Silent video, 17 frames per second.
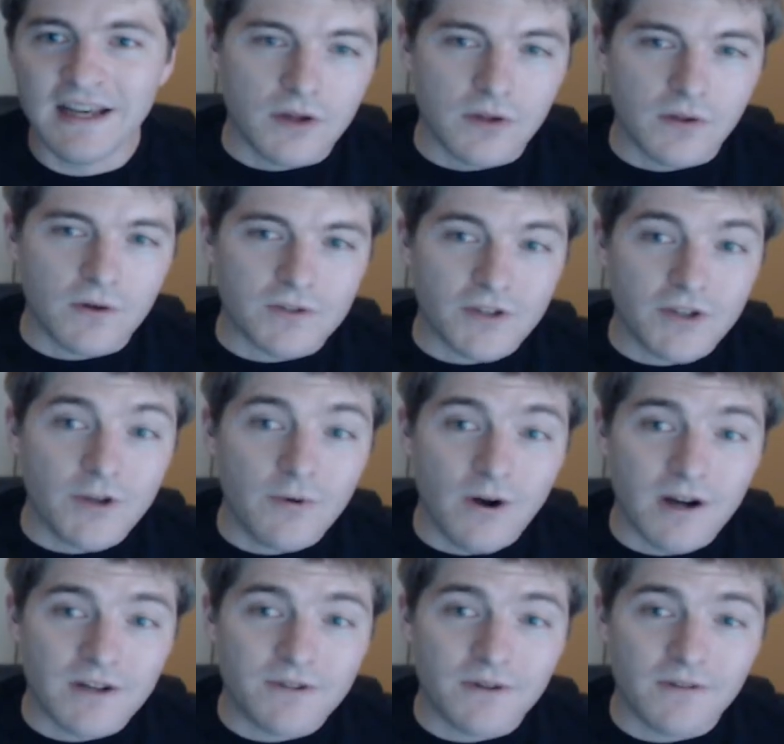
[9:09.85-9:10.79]
the closer you
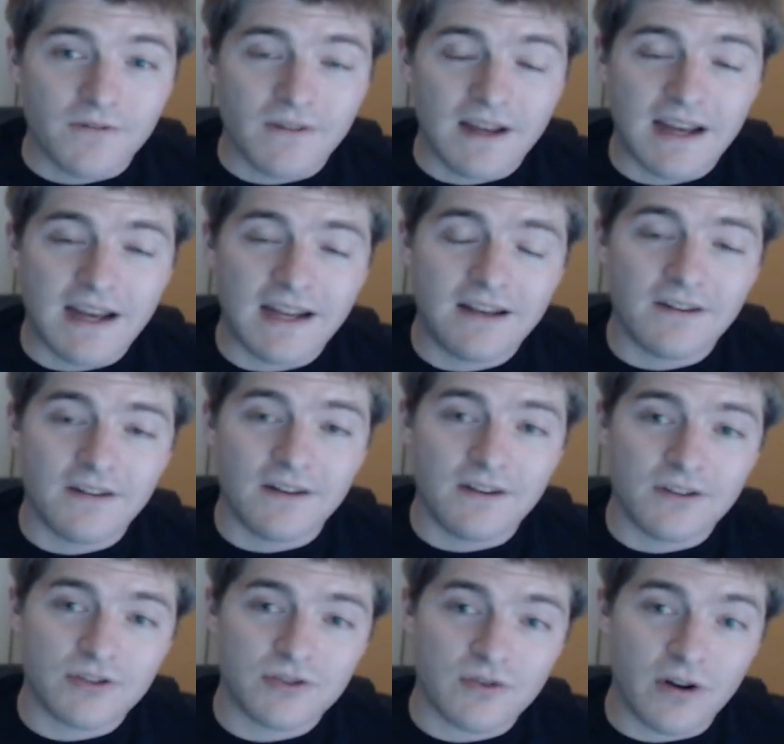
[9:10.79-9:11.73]
are to a fan,
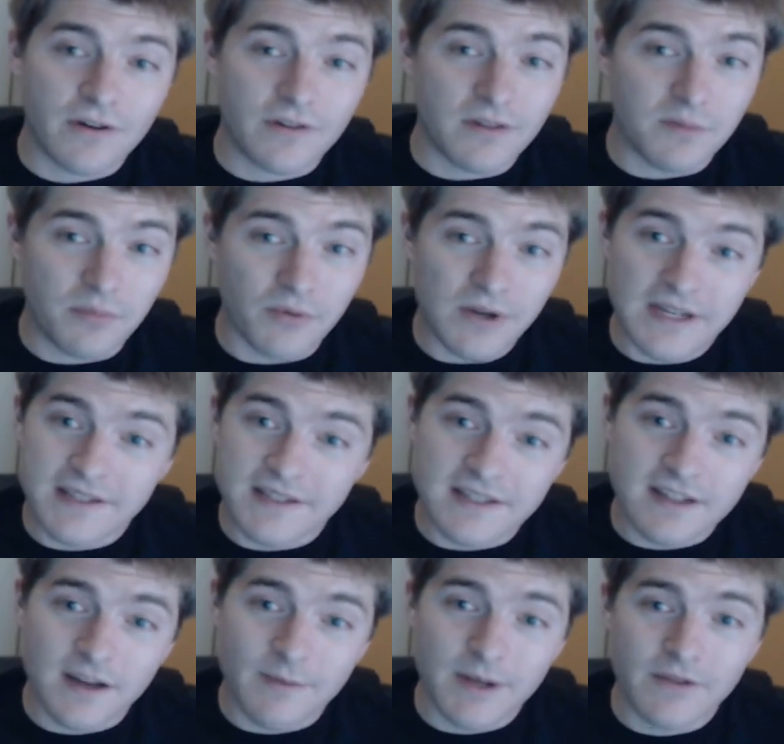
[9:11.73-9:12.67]
the stronger the breeze
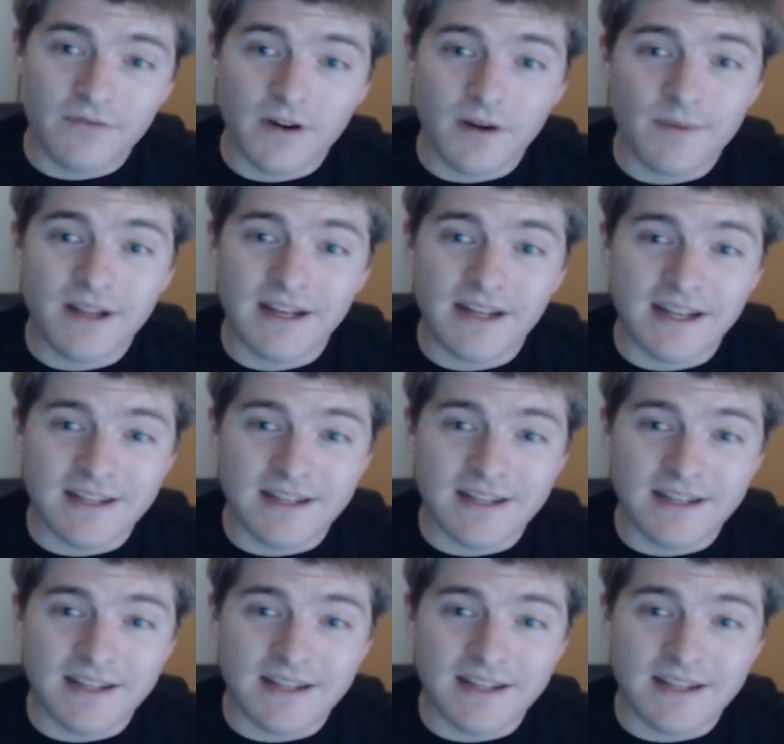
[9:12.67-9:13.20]
is coming from it.